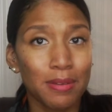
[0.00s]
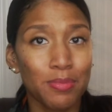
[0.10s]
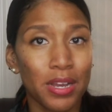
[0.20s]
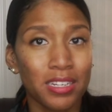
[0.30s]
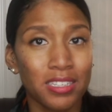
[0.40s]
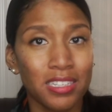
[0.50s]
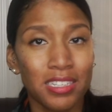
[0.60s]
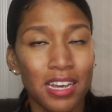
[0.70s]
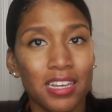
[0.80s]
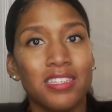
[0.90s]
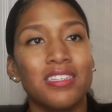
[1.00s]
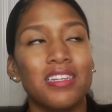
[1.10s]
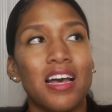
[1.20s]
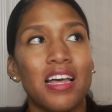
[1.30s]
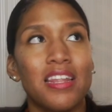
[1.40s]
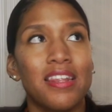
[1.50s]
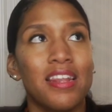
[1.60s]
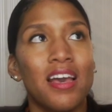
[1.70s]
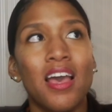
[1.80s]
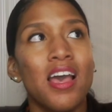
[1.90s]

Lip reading: get pregnancy tests done.